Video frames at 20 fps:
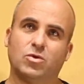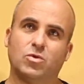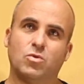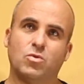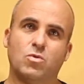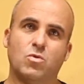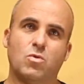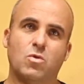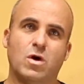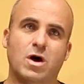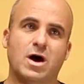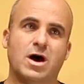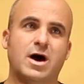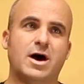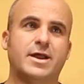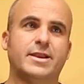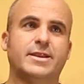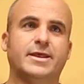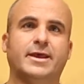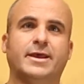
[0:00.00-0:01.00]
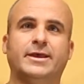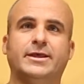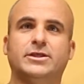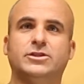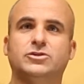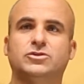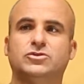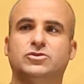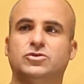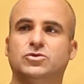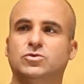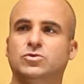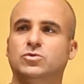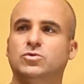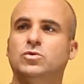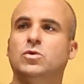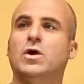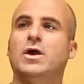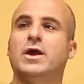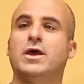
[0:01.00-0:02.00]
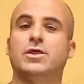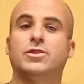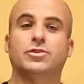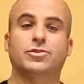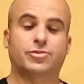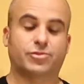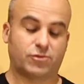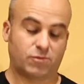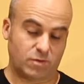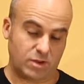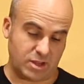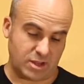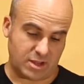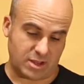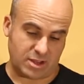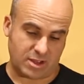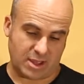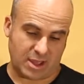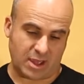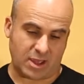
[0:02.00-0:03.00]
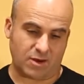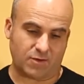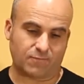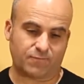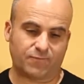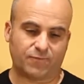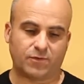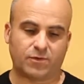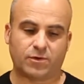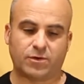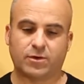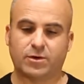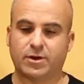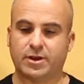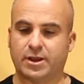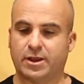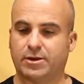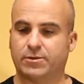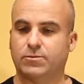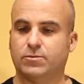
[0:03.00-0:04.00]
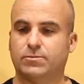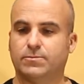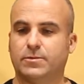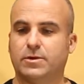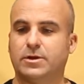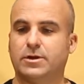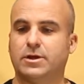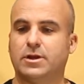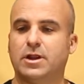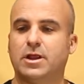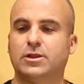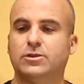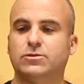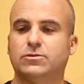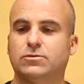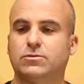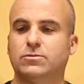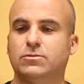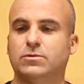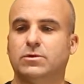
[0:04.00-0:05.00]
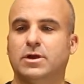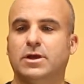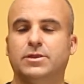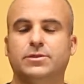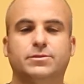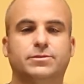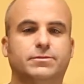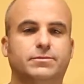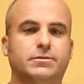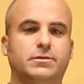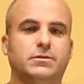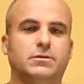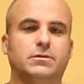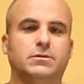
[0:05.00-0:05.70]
1 and 2 and 3 and 4 and 1 and 2 and 3.